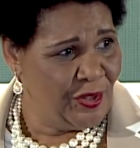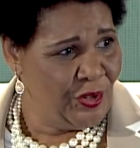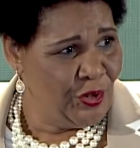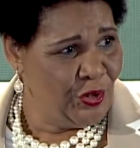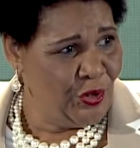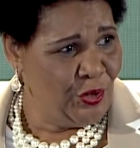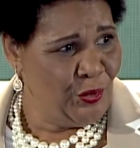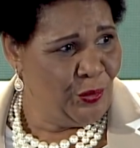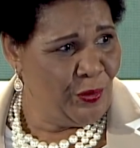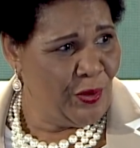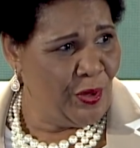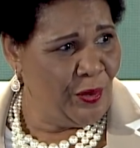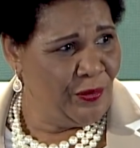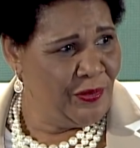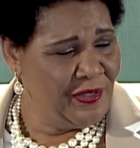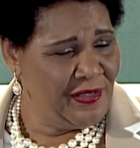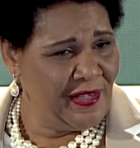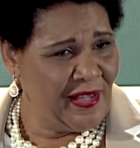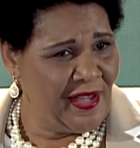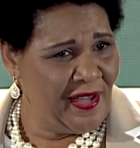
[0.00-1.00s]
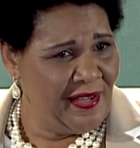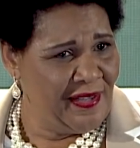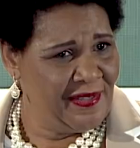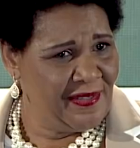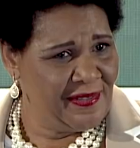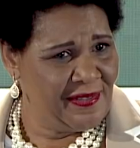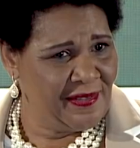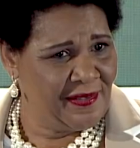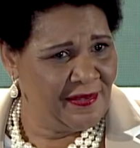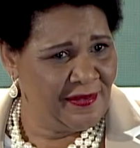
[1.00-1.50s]
who rolled the
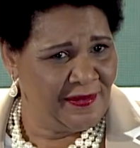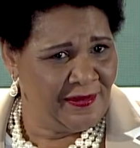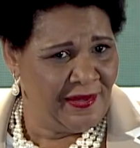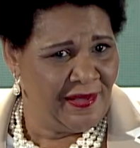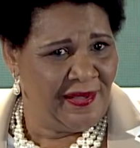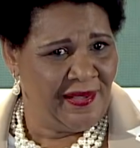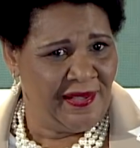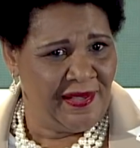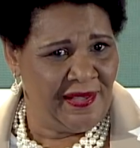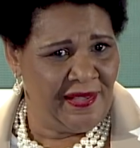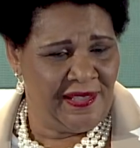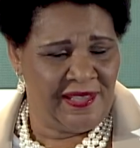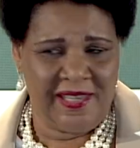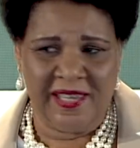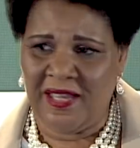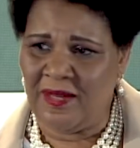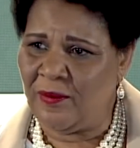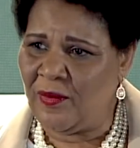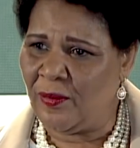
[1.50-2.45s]
dice and came